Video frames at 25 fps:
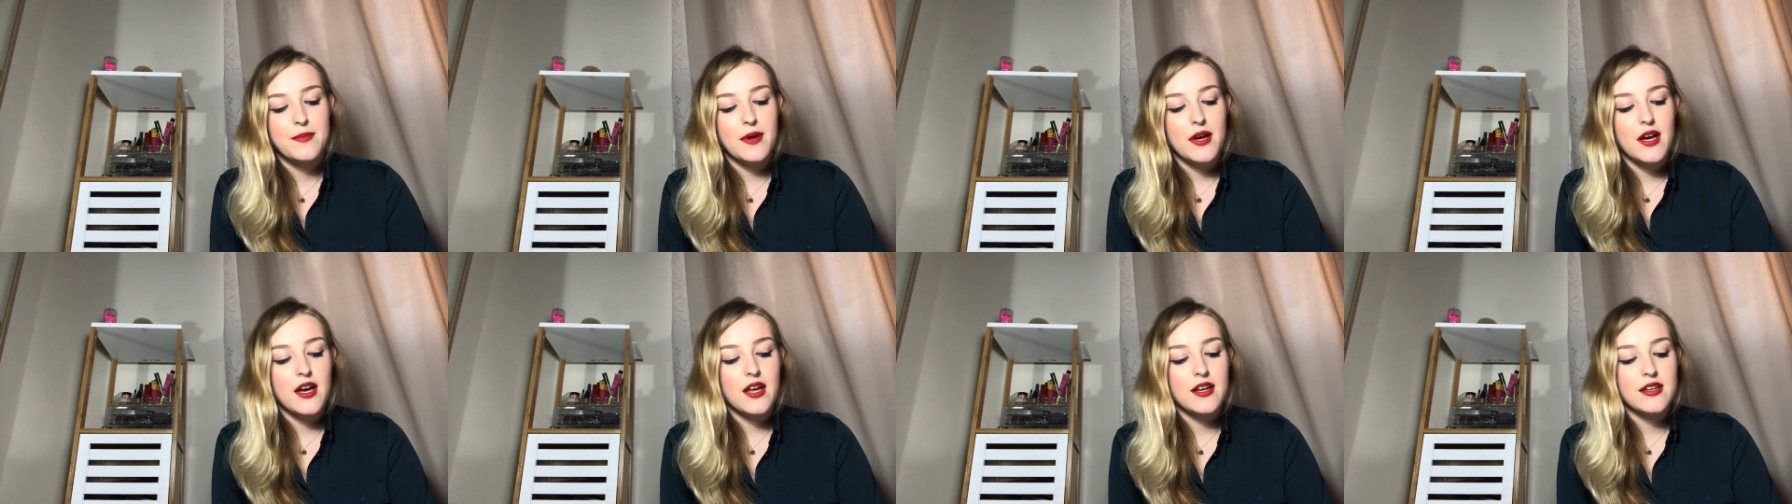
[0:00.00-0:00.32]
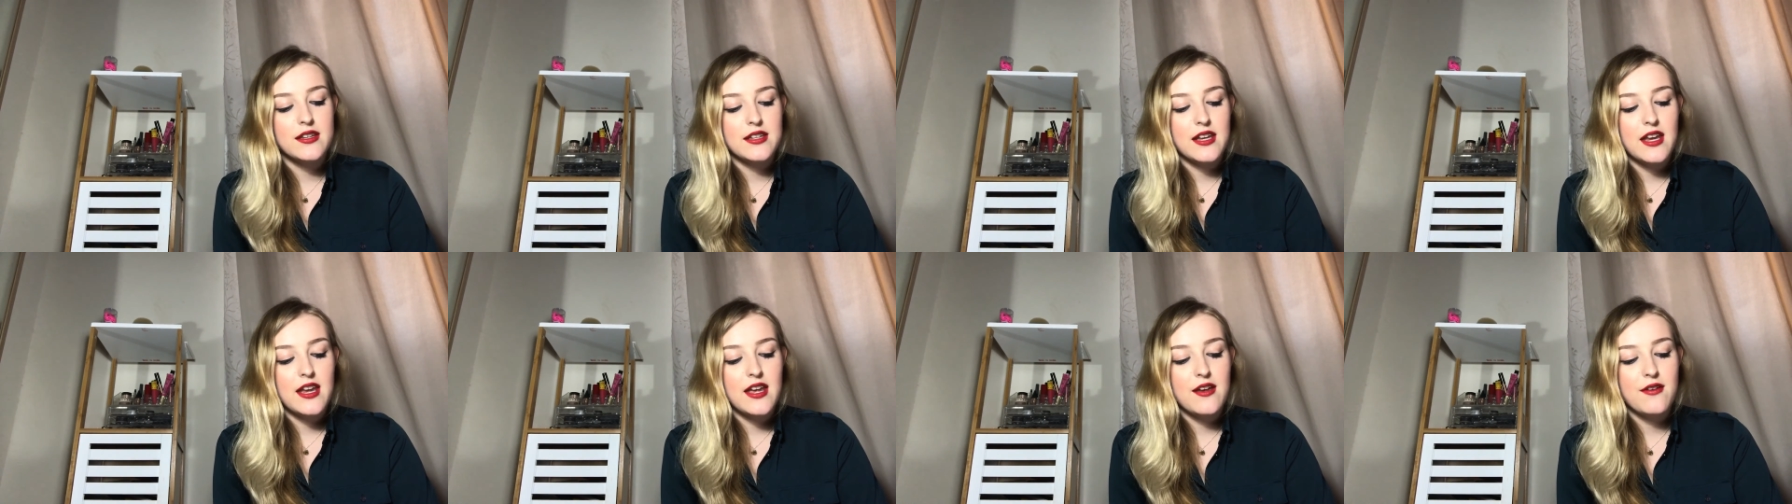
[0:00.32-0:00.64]

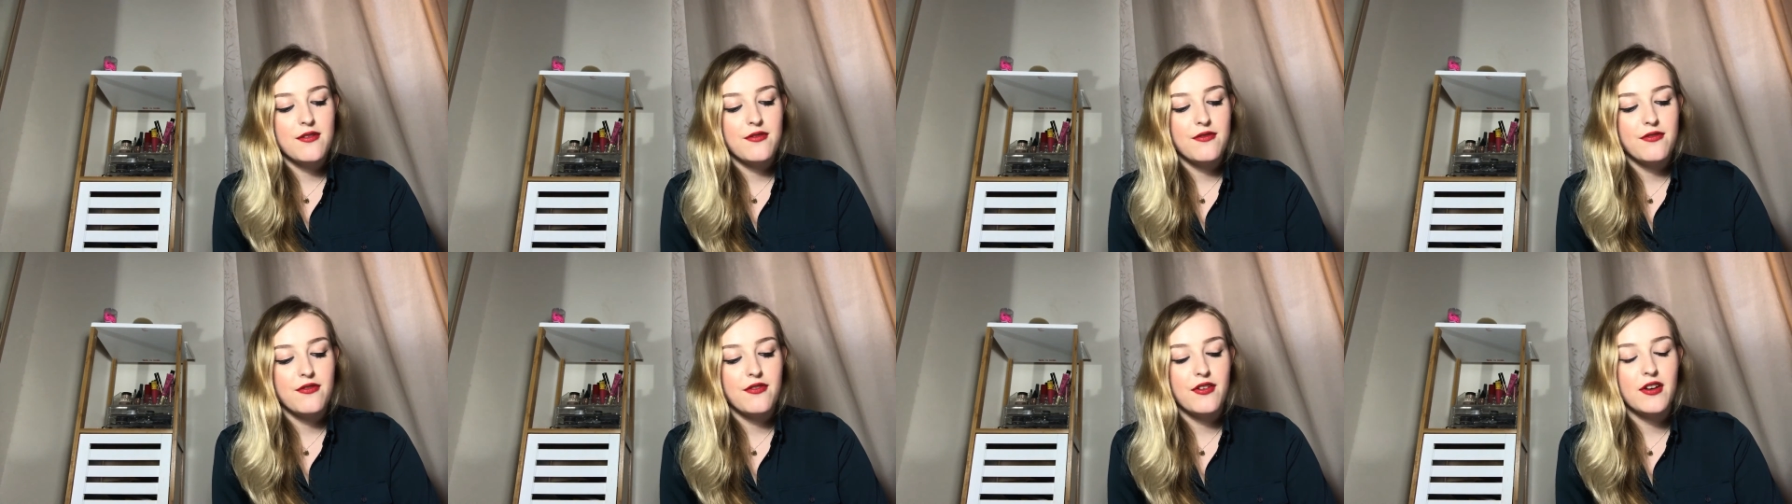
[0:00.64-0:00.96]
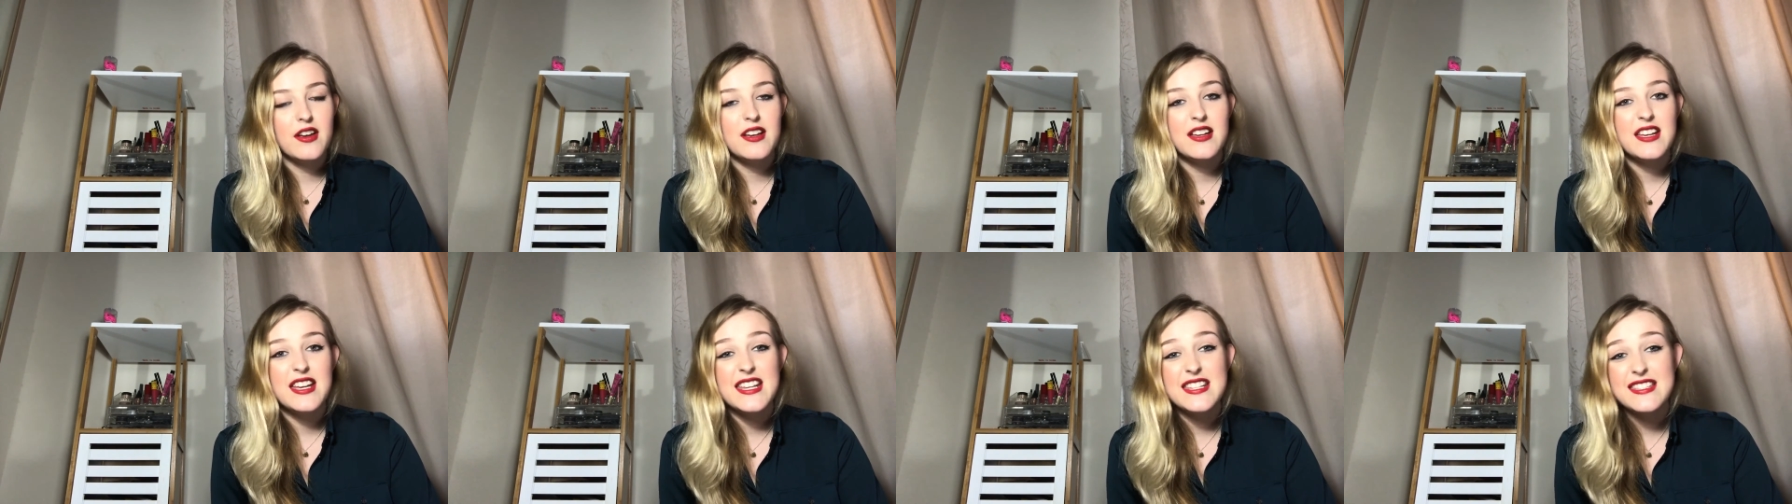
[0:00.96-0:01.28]
but if
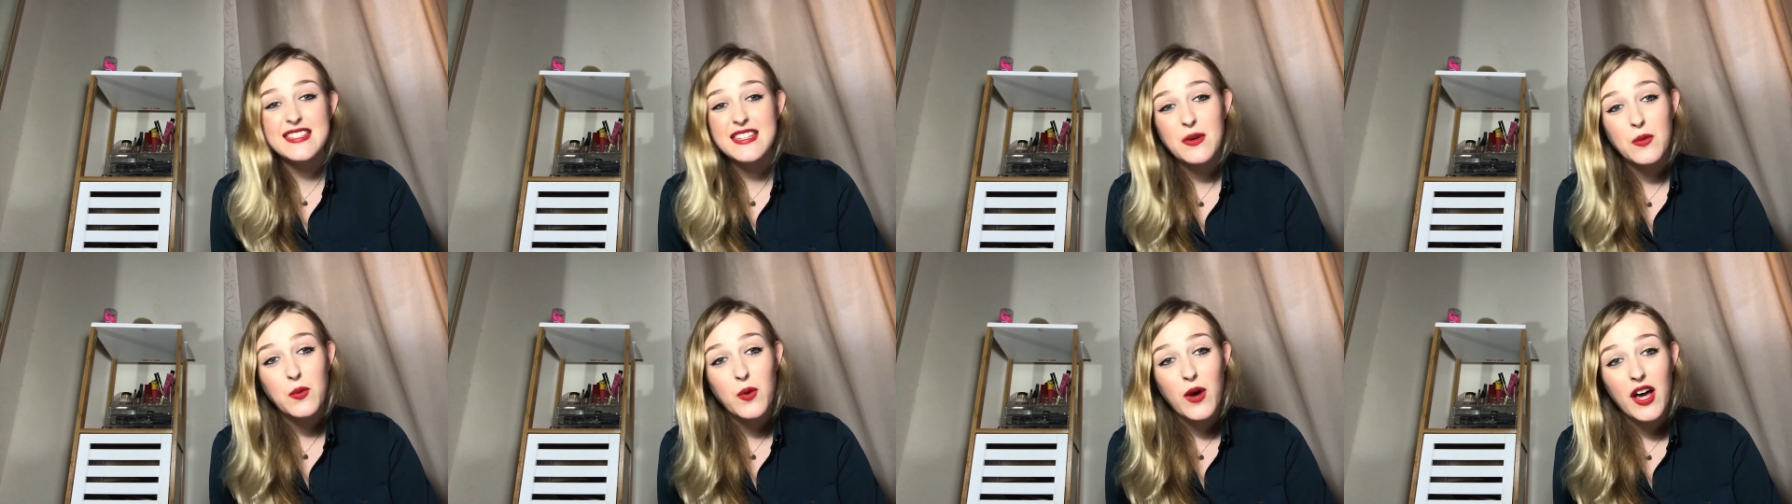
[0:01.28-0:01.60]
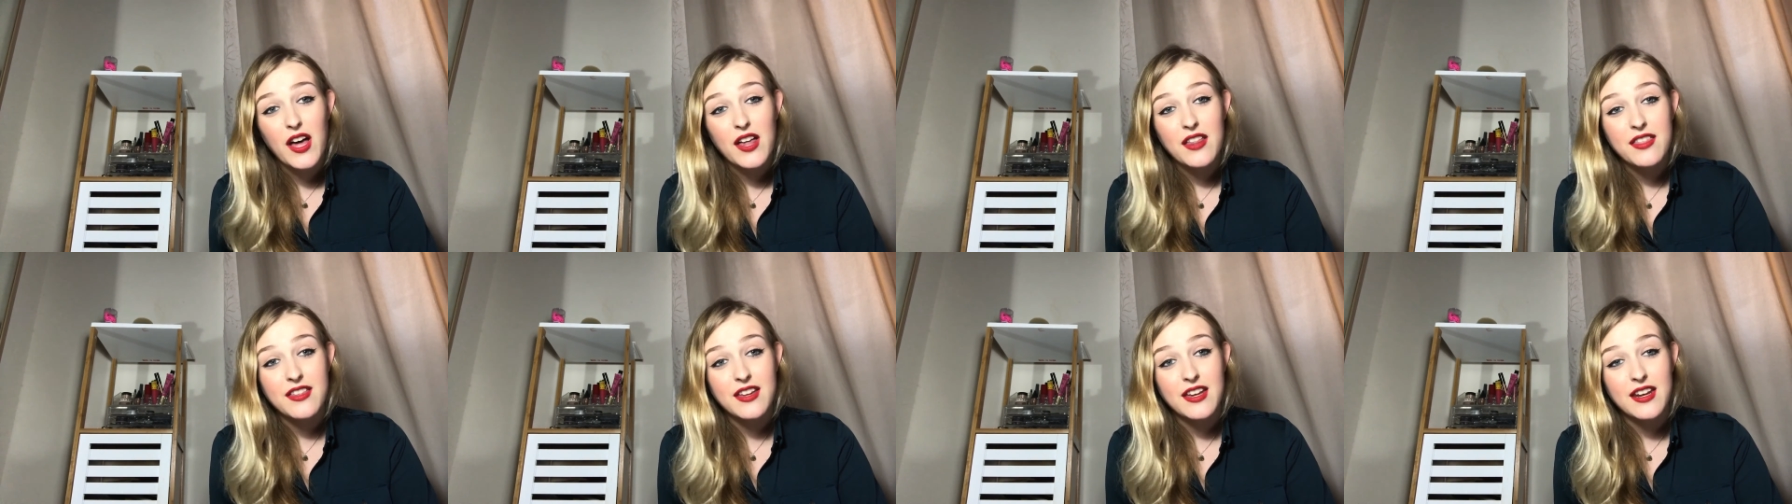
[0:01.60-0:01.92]
is it
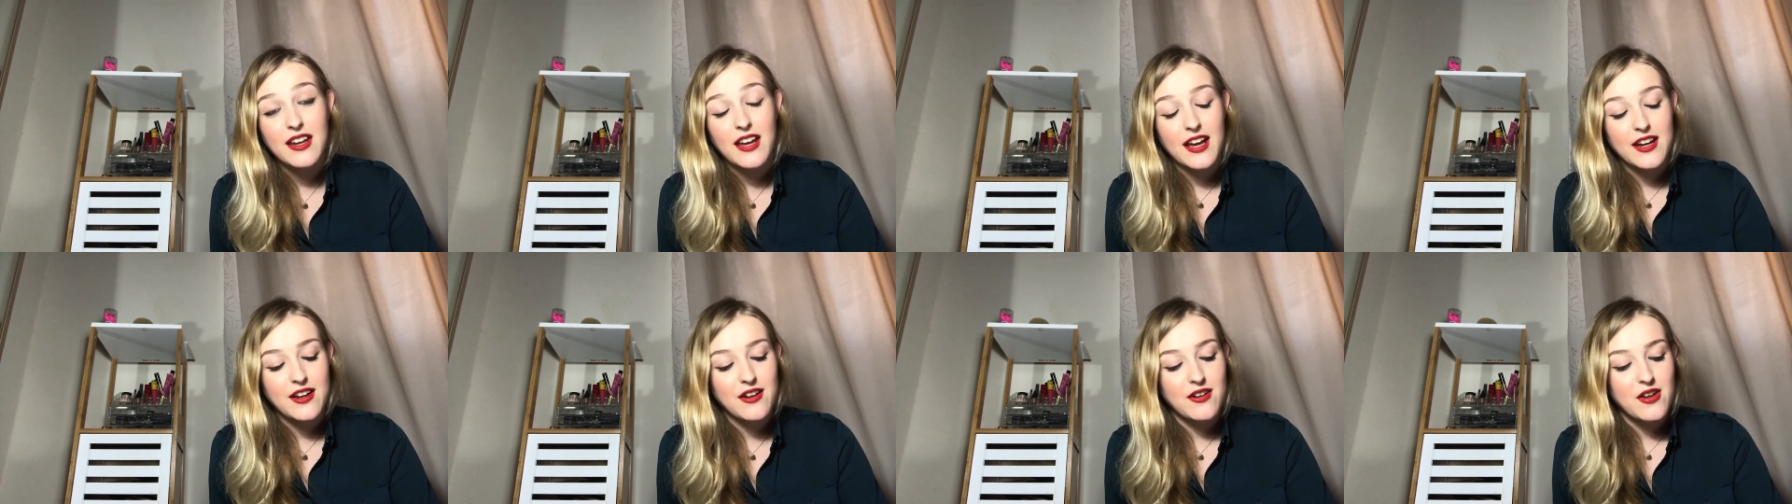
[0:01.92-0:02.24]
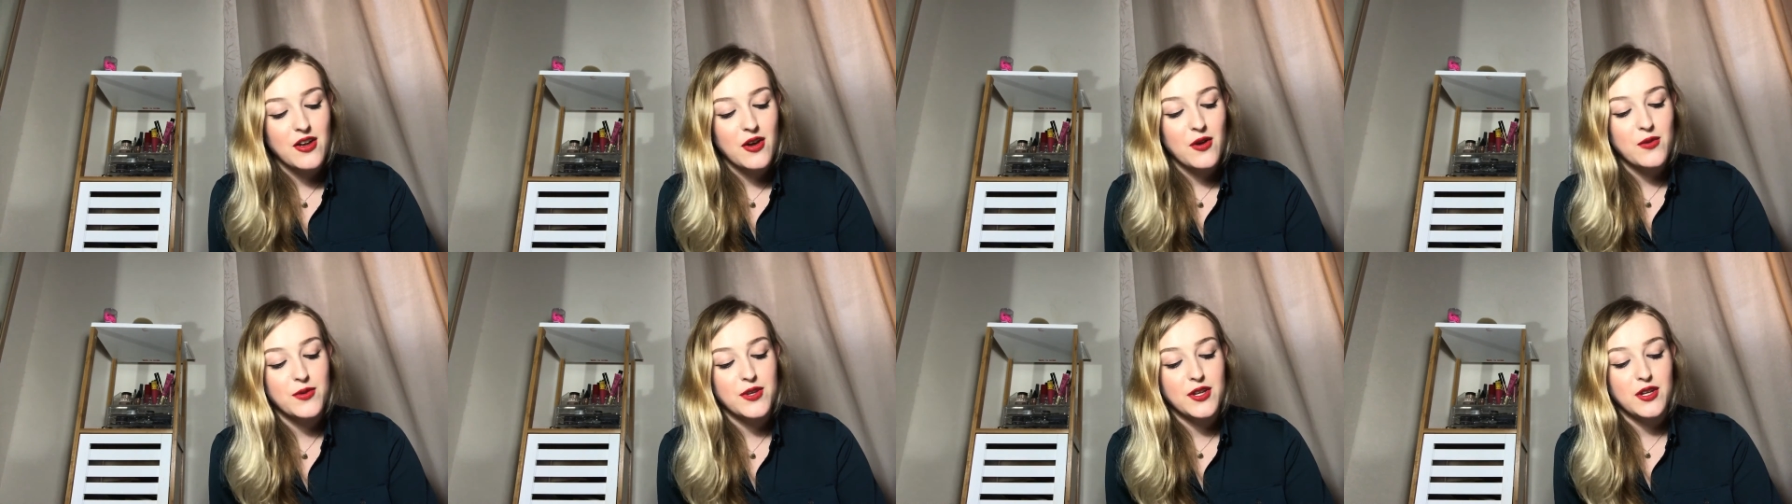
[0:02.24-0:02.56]
worth it? I don't know.